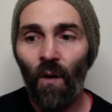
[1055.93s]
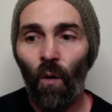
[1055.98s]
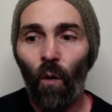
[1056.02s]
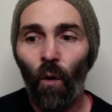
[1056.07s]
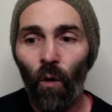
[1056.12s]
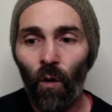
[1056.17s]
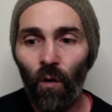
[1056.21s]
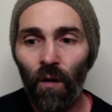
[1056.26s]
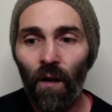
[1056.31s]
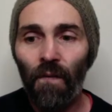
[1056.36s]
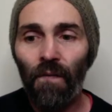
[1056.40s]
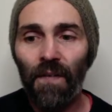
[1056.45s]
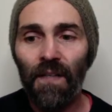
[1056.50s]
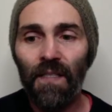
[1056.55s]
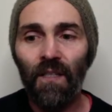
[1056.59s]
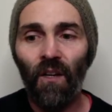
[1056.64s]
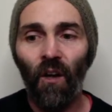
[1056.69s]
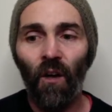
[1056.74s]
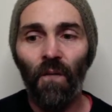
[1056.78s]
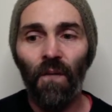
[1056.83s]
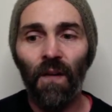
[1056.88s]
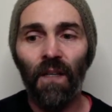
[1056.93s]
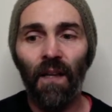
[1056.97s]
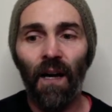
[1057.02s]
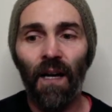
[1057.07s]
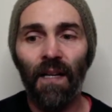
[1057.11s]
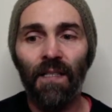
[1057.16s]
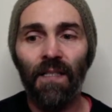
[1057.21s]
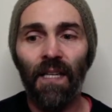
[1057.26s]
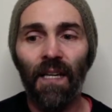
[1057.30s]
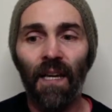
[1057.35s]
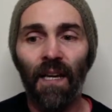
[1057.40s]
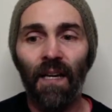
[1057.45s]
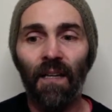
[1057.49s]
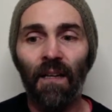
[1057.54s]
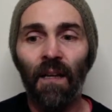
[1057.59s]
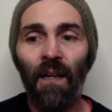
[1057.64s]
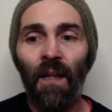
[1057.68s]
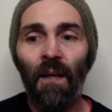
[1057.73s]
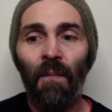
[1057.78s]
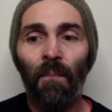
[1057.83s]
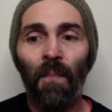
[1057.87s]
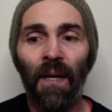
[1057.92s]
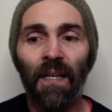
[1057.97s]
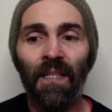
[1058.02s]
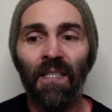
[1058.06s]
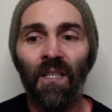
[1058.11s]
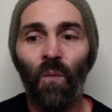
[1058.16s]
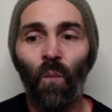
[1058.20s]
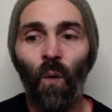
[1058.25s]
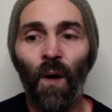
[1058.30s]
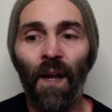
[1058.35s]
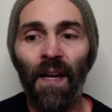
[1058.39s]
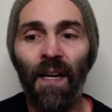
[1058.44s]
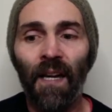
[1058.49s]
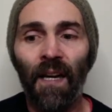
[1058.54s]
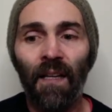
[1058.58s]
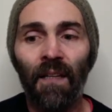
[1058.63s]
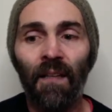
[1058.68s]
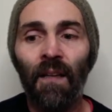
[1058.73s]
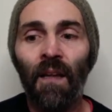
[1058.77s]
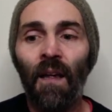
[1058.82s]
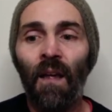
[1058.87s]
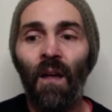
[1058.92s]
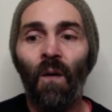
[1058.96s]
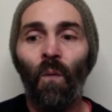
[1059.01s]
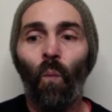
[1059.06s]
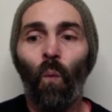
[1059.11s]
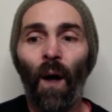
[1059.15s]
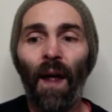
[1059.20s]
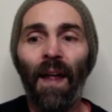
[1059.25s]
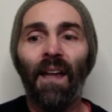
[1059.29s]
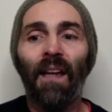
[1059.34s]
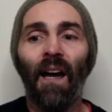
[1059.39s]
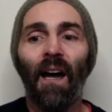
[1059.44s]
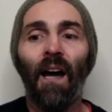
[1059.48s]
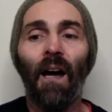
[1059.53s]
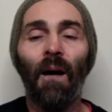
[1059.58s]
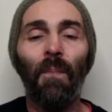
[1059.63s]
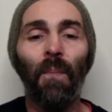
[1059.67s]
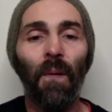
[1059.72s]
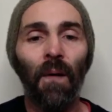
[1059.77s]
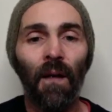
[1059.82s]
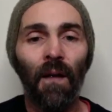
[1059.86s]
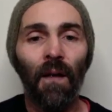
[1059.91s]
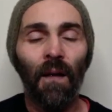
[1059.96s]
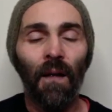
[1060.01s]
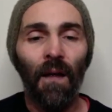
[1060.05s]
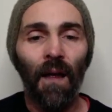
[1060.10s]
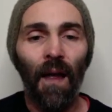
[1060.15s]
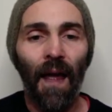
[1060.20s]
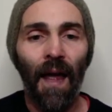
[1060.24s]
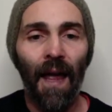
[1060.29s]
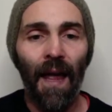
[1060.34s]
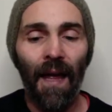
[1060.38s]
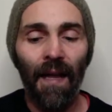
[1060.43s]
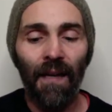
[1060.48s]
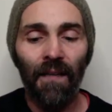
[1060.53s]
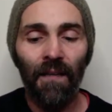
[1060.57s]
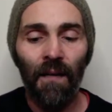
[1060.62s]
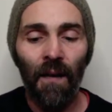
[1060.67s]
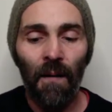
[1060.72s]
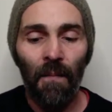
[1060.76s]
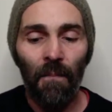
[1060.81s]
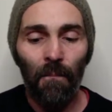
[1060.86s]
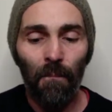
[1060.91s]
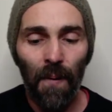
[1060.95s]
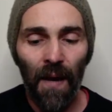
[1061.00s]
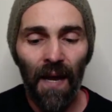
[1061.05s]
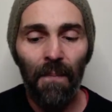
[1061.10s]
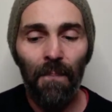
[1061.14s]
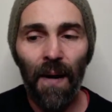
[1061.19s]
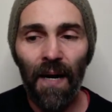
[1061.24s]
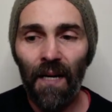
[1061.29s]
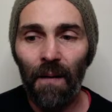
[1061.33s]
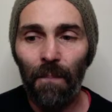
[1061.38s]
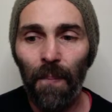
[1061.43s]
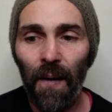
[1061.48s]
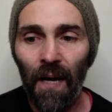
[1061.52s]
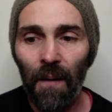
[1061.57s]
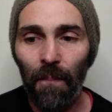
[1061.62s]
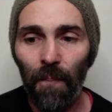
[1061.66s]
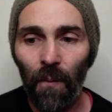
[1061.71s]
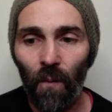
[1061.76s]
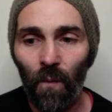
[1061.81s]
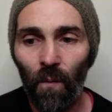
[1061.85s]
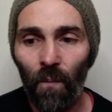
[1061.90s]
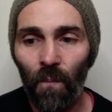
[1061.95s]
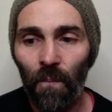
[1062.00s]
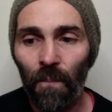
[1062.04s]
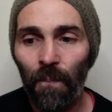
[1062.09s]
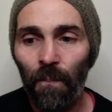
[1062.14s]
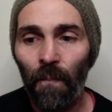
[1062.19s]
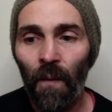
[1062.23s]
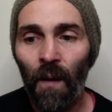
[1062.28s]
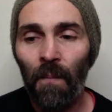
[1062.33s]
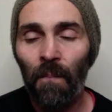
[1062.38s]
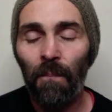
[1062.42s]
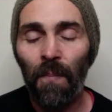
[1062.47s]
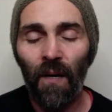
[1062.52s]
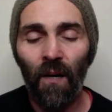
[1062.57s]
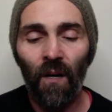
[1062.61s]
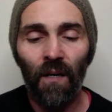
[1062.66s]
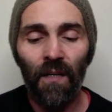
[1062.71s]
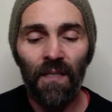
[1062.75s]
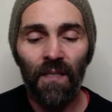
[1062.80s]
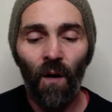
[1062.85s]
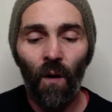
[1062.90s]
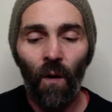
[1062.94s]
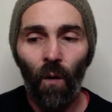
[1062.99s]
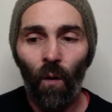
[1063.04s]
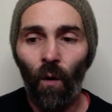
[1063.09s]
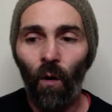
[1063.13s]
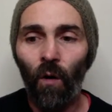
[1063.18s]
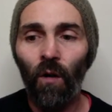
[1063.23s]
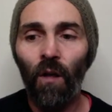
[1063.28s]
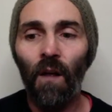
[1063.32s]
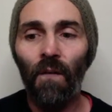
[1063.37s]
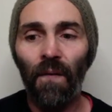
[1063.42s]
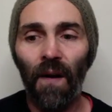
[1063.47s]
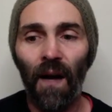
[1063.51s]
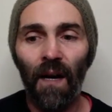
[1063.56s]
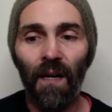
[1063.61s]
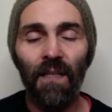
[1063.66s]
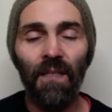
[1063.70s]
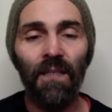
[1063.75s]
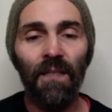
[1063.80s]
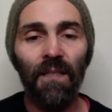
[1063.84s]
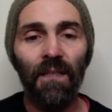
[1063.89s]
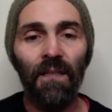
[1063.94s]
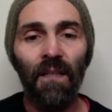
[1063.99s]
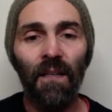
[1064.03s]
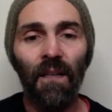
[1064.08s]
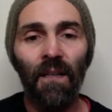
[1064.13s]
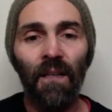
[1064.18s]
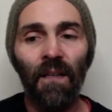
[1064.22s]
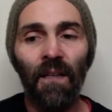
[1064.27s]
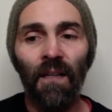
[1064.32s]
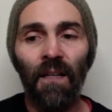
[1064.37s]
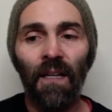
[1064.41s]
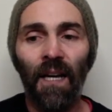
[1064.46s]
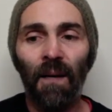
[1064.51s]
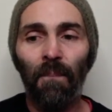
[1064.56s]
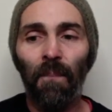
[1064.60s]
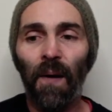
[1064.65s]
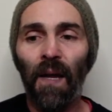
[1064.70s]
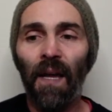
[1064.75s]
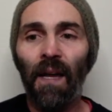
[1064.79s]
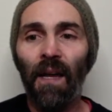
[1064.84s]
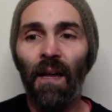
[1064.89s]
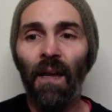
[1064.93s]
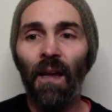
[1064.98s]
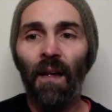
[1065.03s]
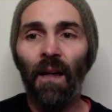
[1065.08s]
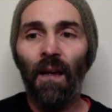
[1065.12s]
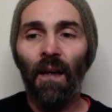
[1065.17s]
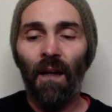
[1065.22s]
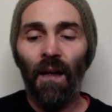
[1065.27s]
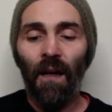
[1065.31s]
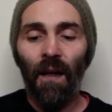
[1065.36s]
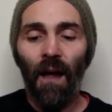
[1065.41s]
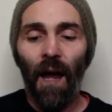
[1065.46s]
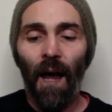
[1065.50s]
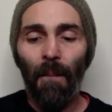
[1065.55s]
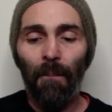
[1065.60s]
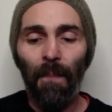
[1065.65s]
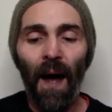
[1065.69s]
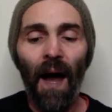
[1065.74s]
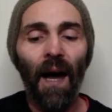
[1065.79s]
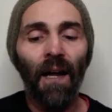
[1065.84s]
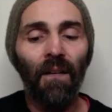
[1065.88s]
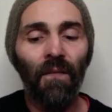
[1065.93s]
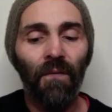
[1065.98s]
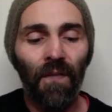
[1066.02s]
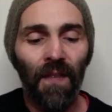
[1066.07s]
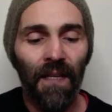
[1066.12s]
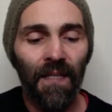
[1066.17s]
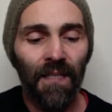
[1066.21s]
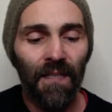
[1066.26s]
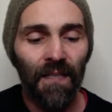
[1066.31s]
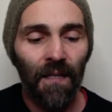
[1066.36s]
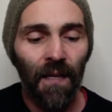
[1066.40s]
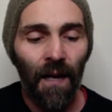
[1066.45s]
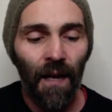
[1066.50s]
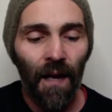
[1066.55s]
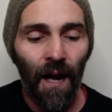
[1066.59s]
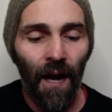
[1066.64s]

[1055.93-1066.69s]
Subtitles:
All of this COVID-19 means that we can wake up and be better people, because all of us can be a part of this